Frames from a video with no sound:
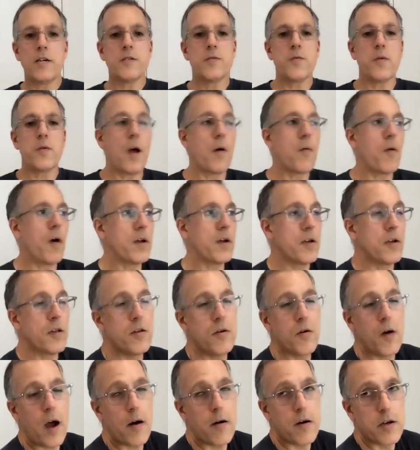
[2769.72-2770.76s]
what I want you to
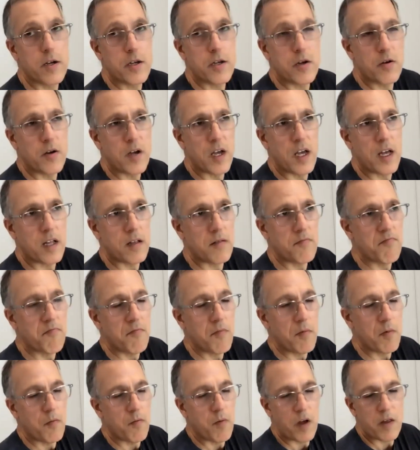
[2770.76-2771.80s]
do, Howard, too. And
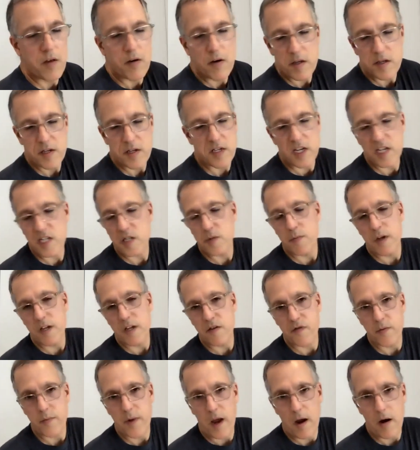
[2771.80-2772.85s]
whether it's 6 months
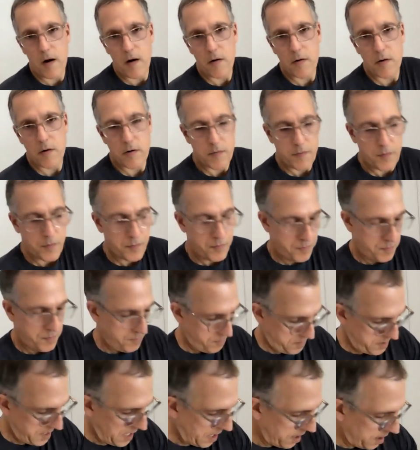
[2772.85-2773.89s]
from now or
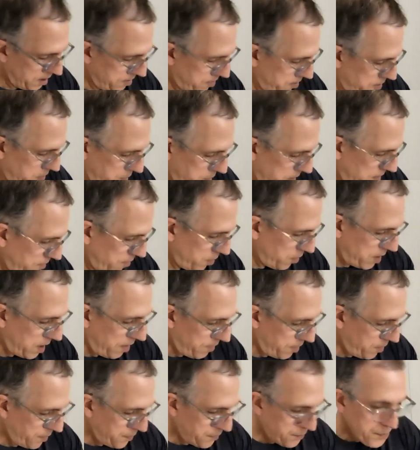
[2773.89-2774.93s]
9 or 12,
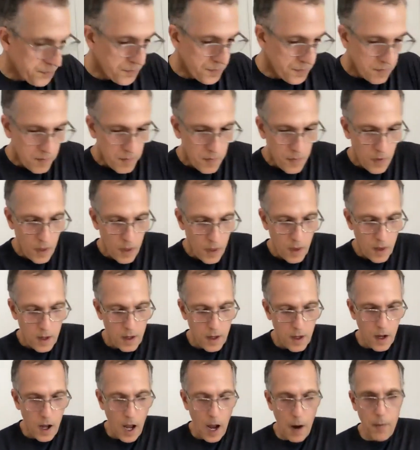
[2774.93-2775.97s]
whatever,
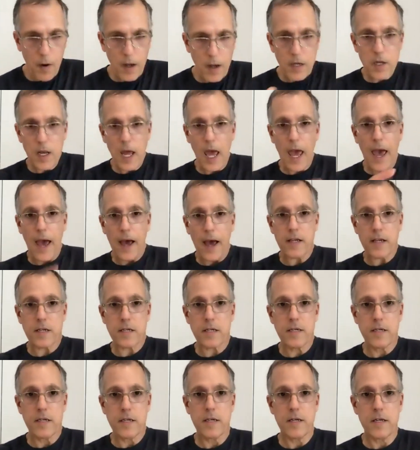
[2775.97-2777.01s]
I want you to ask
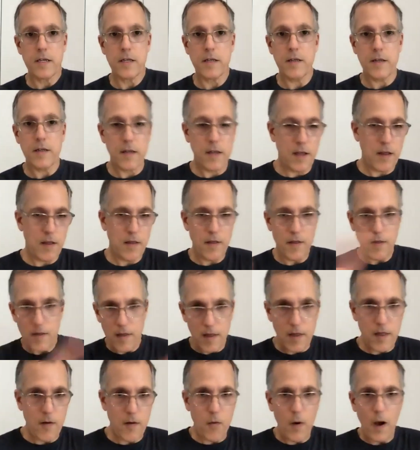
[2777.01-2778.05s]

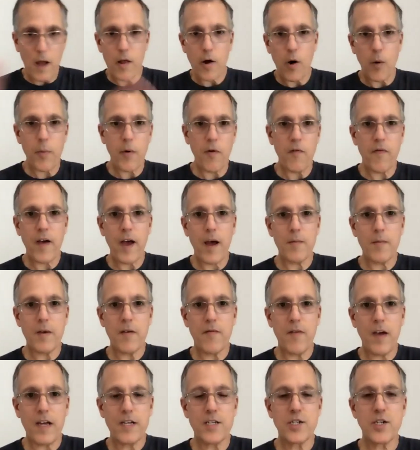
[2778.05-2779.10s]
the Ylopo family
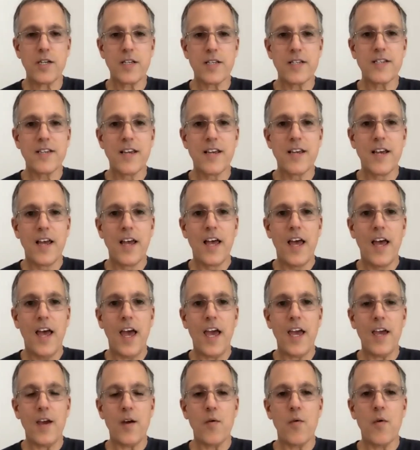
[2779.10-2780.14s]
of agents,
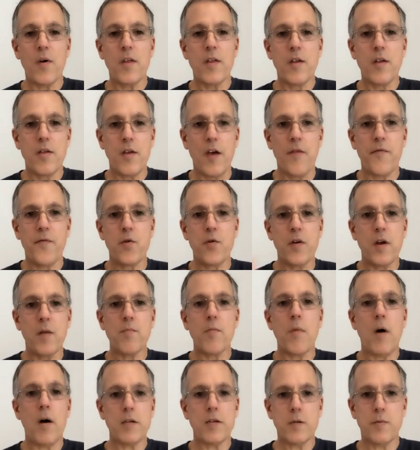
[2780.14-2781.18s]
hey, if you're in
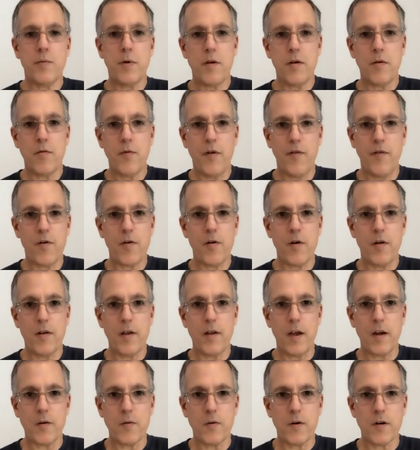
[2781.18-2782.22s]
multiple referral
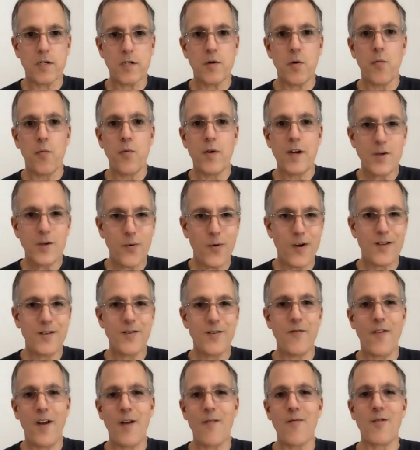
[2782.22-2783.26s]
networks, which one's
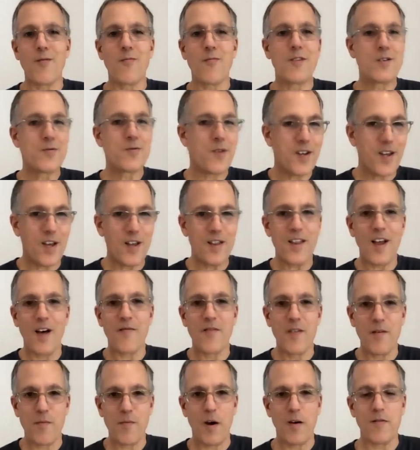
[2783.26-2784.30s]
your favorite one? Which one do you love
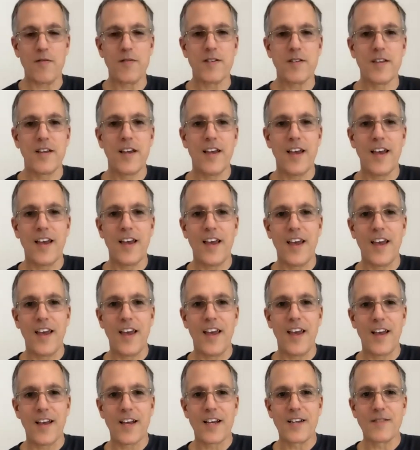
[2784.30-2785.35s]
the most? Because